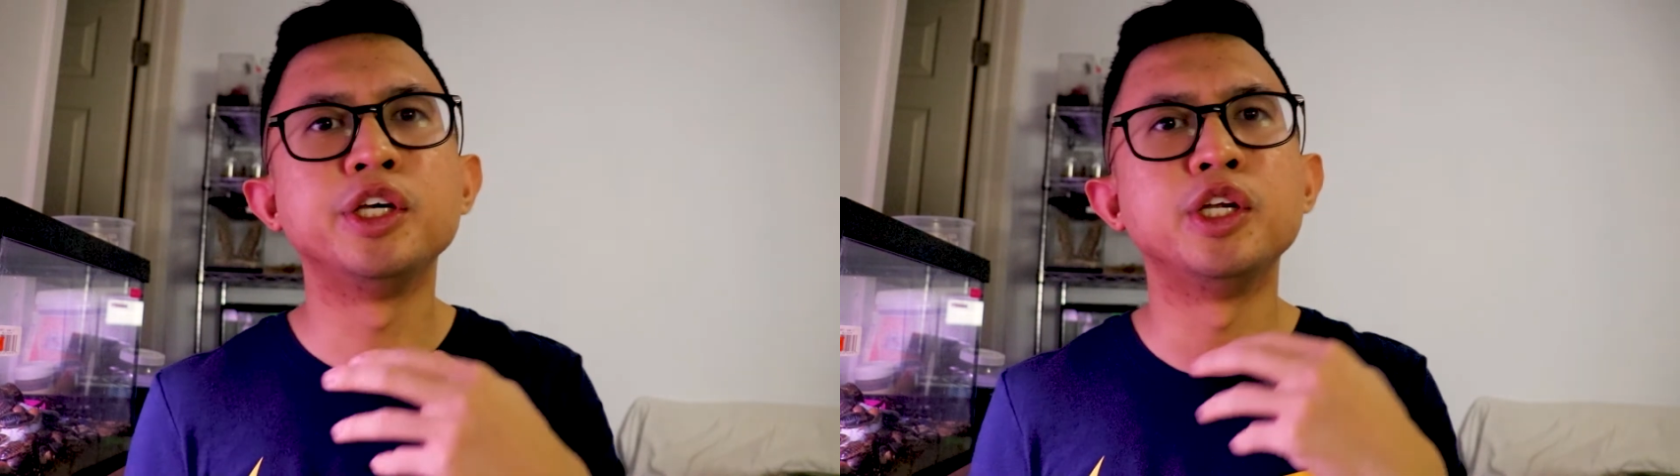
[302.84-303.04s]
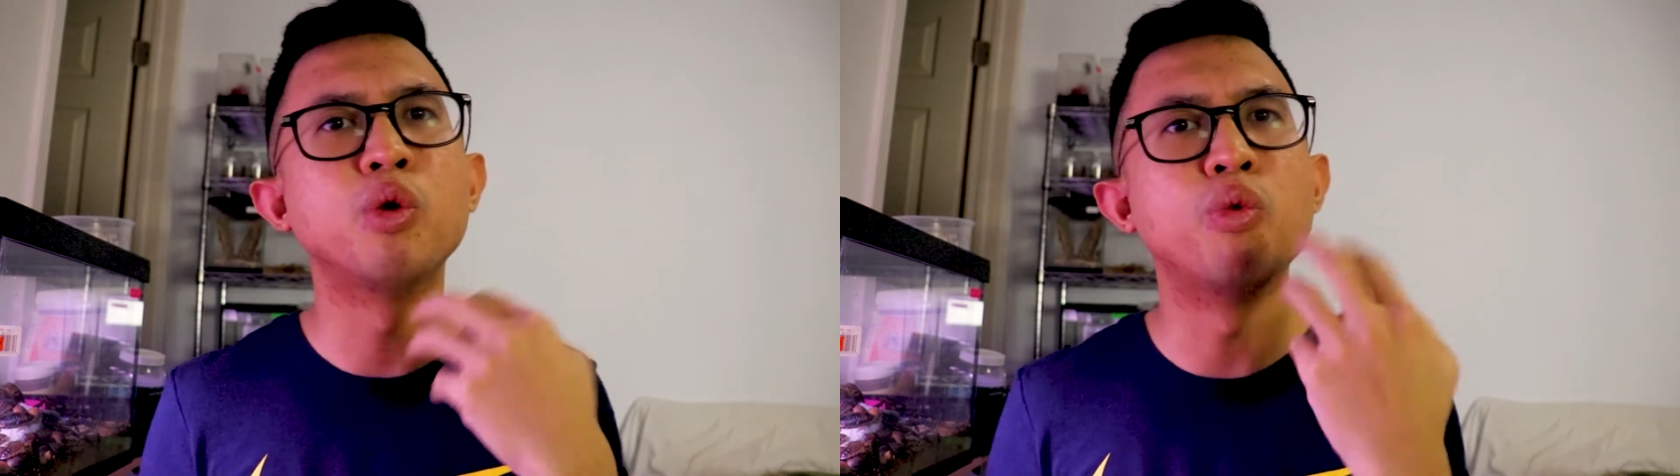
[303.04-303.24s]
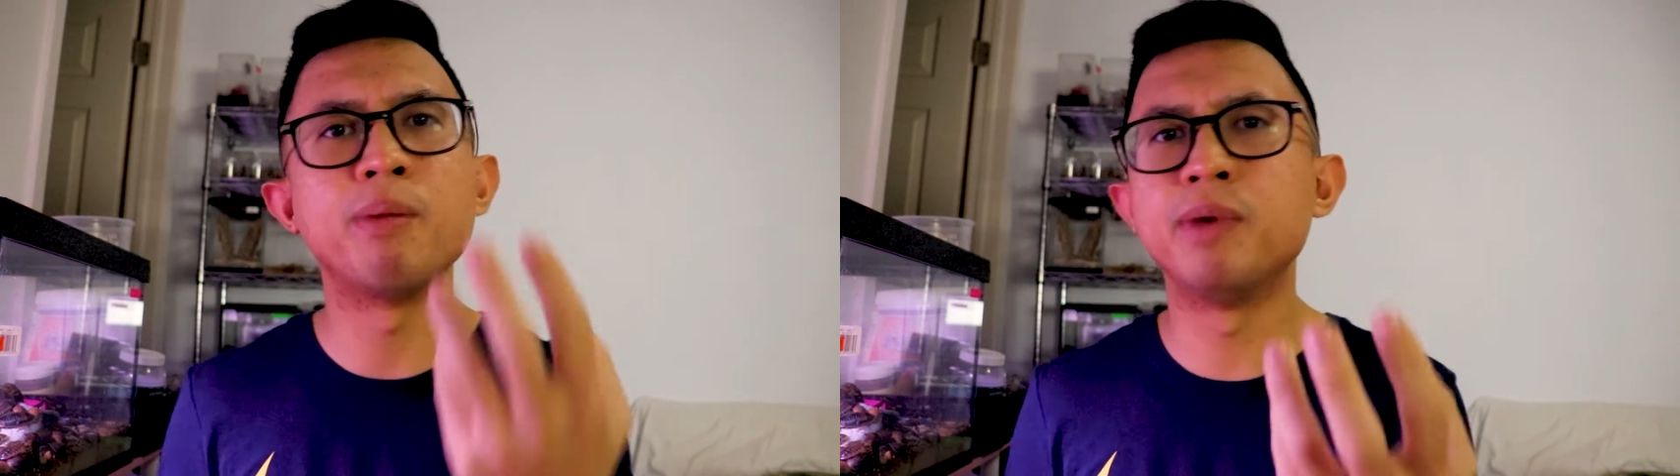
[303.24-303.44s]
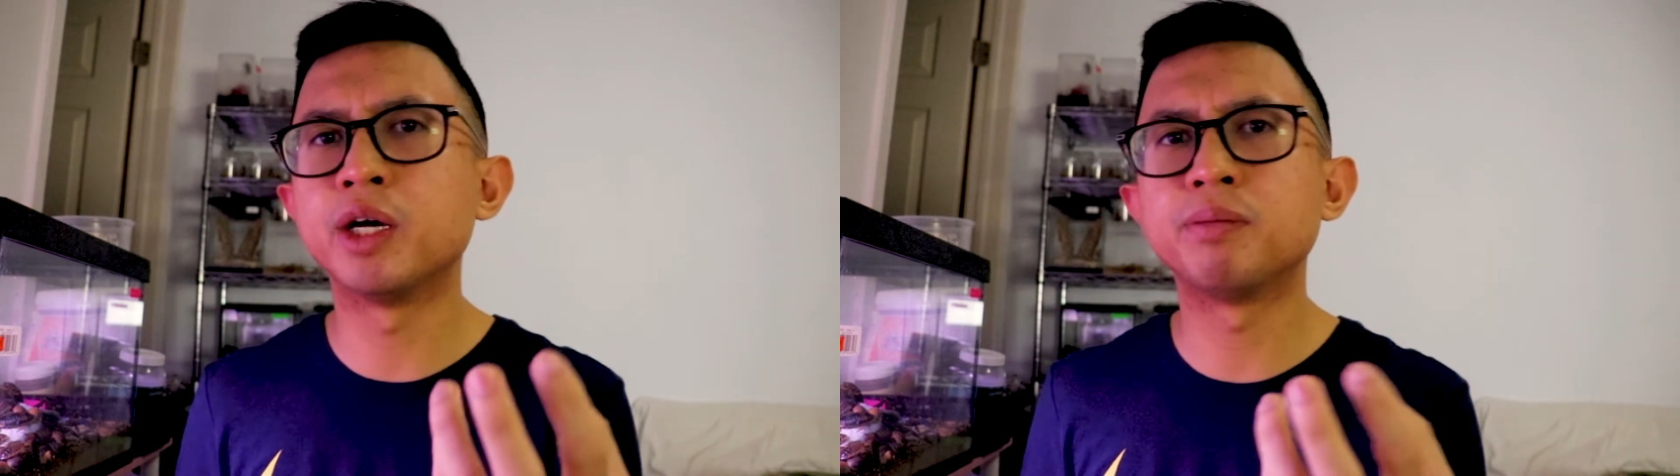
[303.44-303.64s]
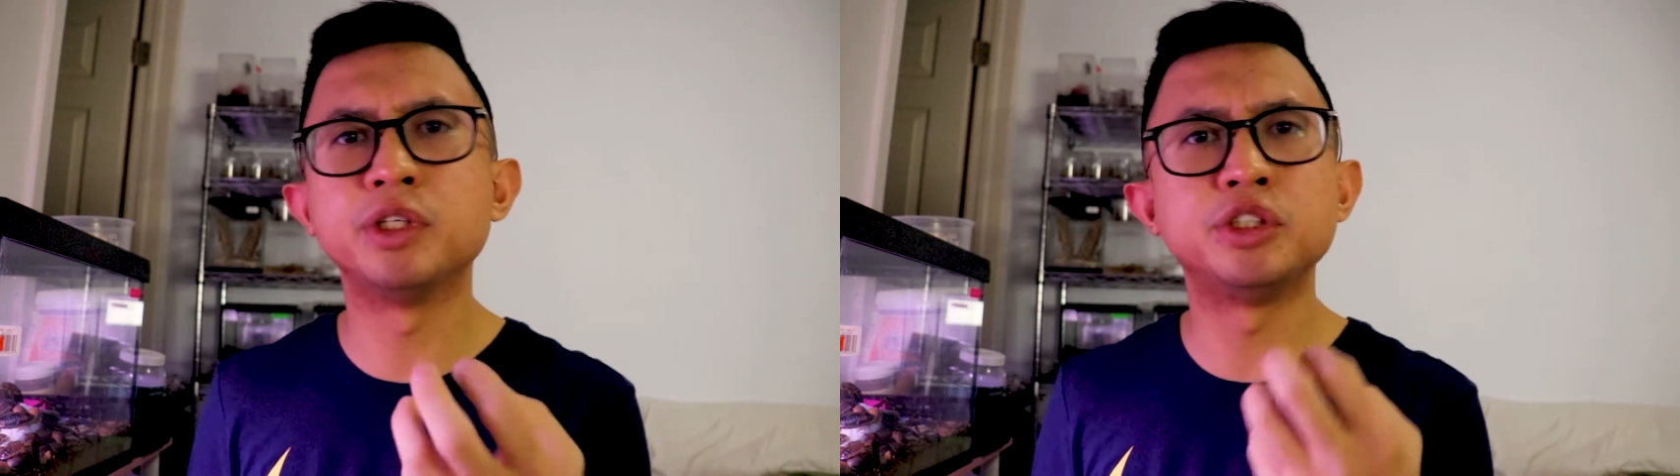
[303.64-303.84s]
you know, webbing
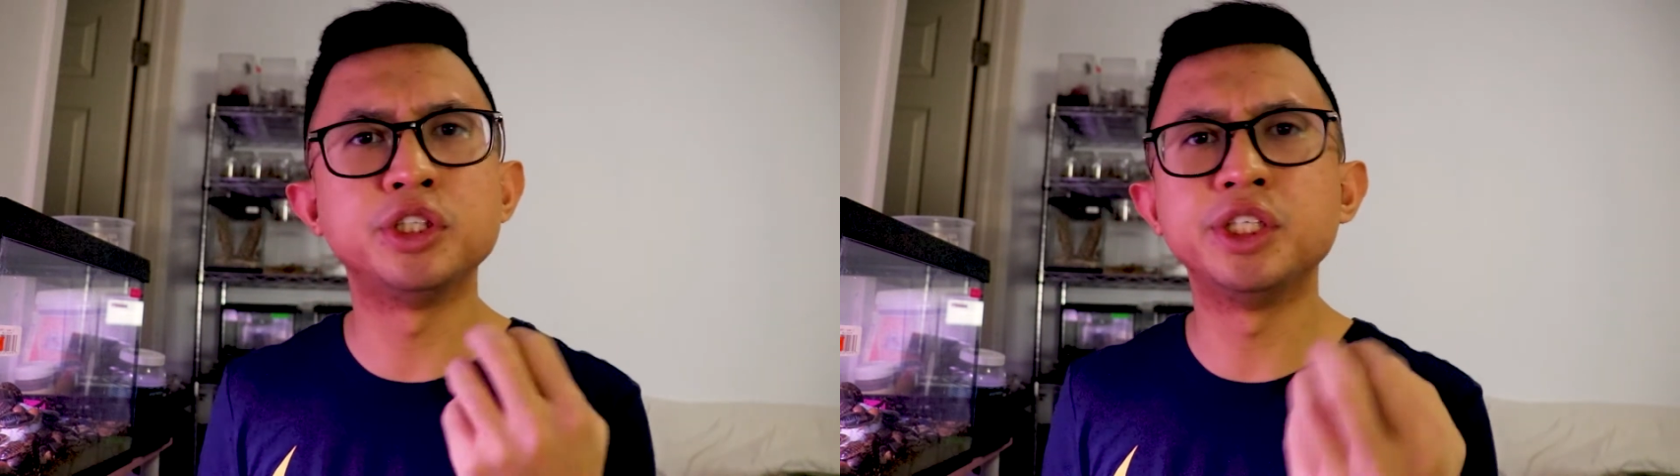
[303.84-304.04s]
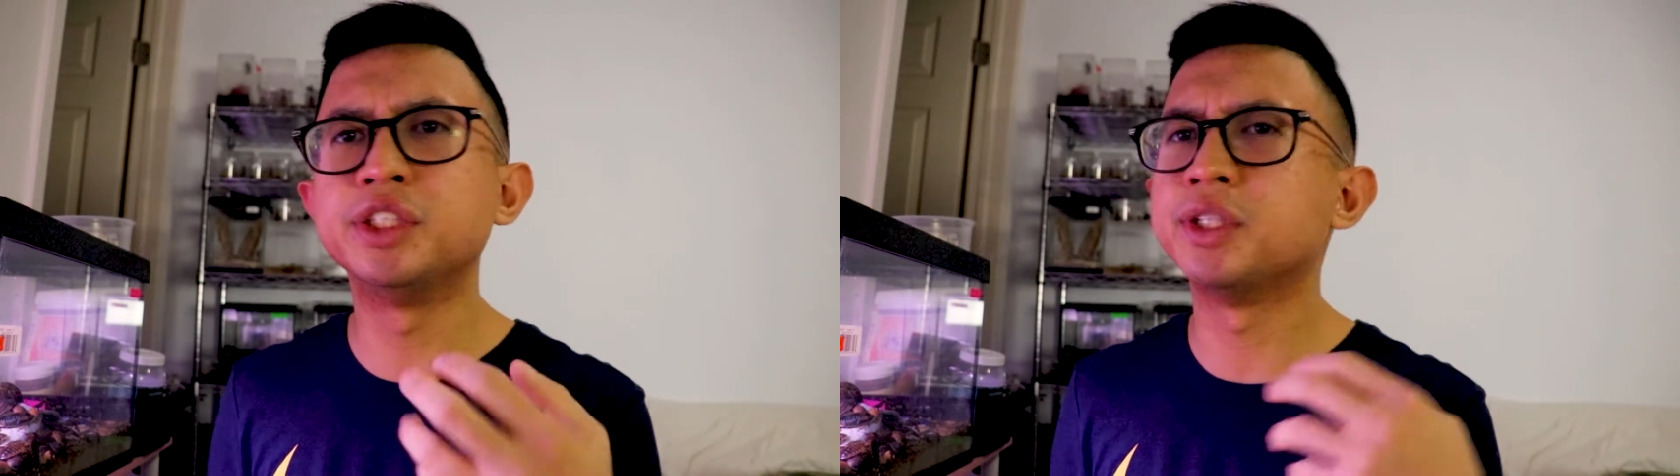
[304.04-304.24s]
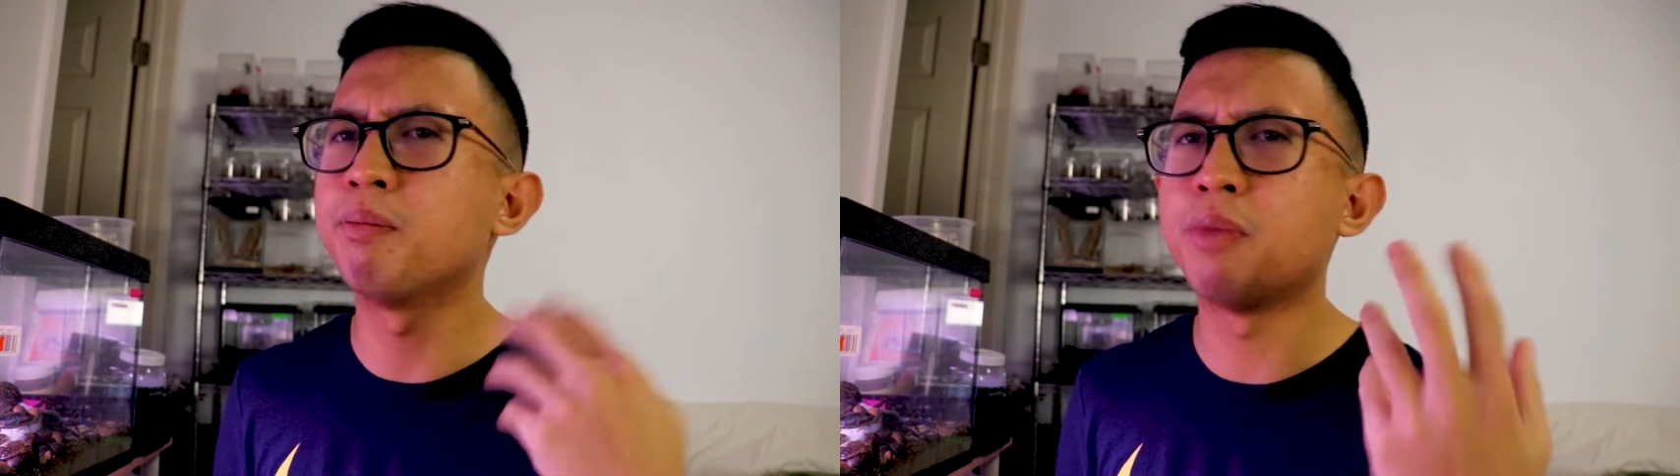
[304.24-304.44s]
up the trees and